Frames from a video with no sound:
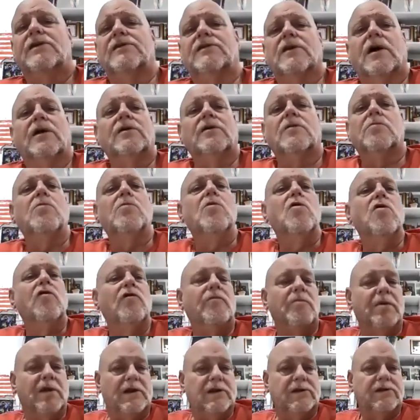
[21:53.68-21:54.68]
these other
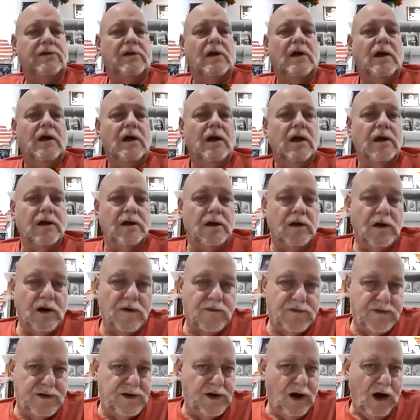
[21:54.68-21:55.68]
movements, you know,
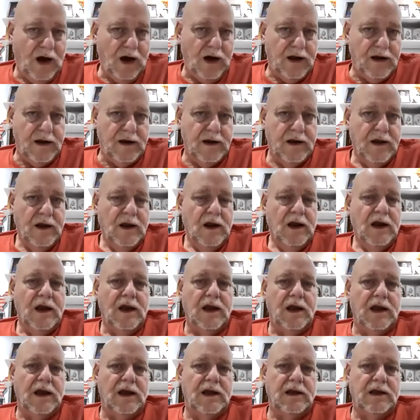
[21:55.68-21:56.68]
have done
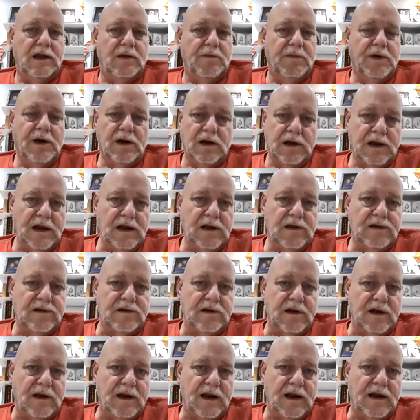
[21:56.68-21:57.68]
in the Middle
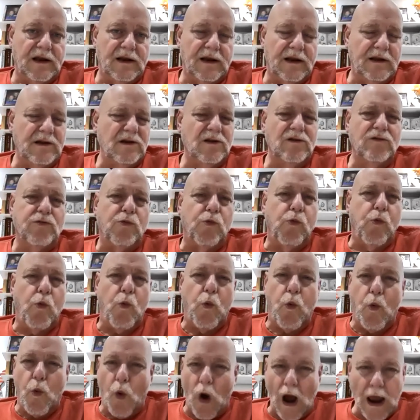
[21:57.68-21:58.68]
East, and just
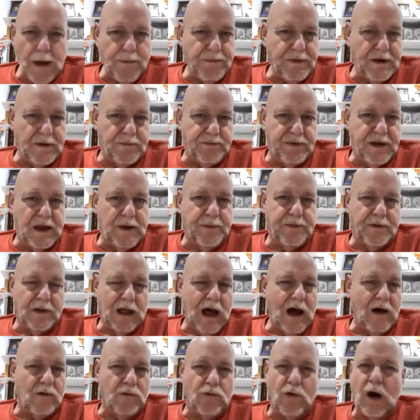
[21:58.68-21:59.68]
wiping people
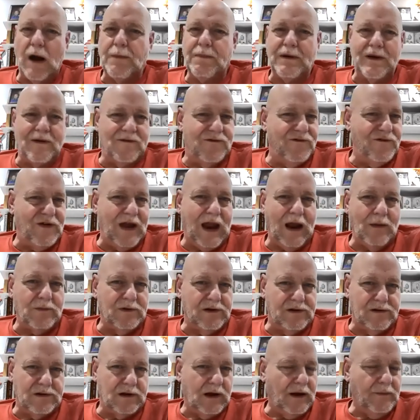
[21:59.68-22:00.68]
out, wiping
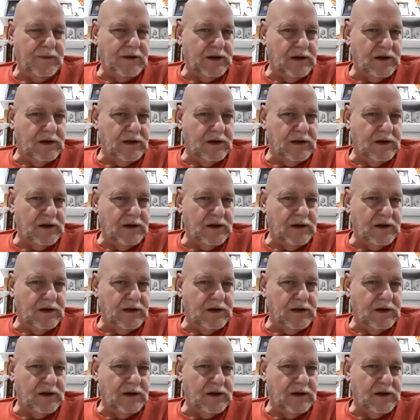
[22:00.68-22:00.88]
families. I